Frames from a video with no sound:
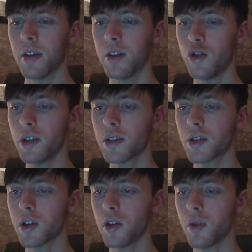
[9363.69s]
The
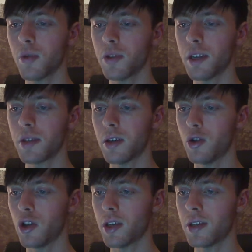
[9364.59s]
Justice card represents
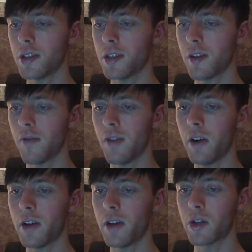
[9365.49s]
justice,
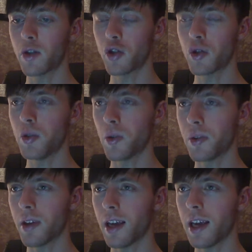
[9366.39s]
fairness,
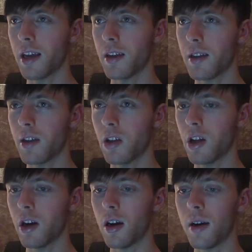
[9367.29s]
truth, and the
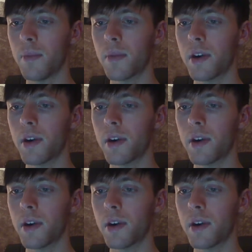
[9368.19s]
law.